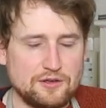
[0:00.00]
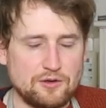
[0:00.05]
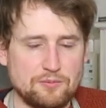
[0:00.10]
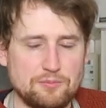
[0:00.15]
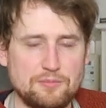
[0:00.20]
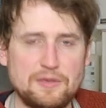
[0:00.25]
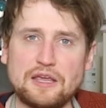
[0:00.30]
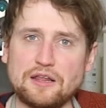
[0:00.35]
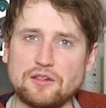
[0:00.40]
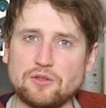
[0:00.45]
You know,
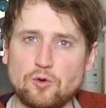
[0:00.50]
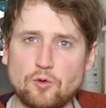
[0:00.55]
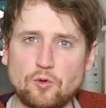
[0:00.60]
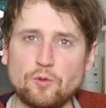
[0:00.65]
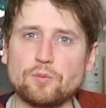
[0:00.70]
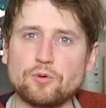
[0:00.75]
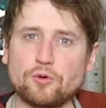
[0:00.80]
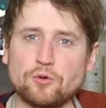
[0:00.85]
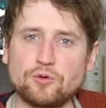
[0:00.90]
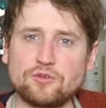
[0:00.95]
make the
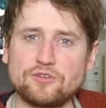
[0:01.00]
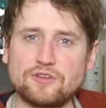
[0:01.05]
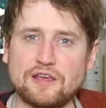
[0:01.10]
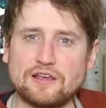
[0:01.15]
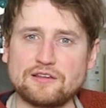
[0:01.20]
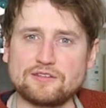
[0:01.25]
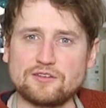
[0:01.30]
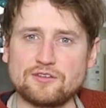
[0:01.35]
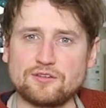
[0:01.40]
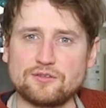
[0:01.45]
whole
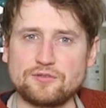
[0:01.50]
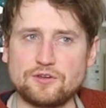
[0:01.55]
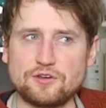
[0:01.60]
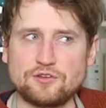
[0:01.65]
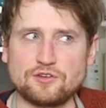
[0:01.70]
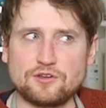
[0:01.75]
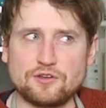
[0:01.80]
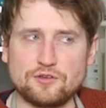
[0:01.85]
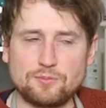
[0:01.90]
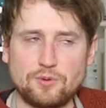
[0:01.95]
process as
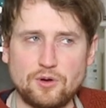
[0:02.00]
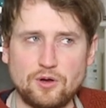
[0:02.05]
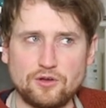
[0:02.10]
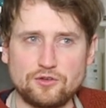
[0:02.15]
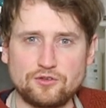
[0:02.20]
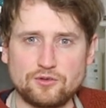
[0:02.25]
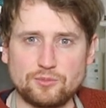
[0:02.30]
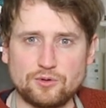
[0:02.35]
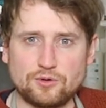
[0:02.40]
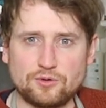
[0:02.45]
efficient as
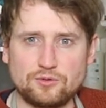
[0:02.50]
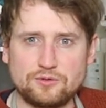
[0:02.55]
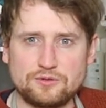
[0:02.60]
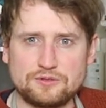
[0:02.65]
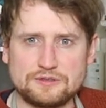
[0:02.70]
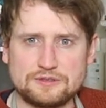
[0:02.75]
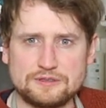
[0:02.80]
possible.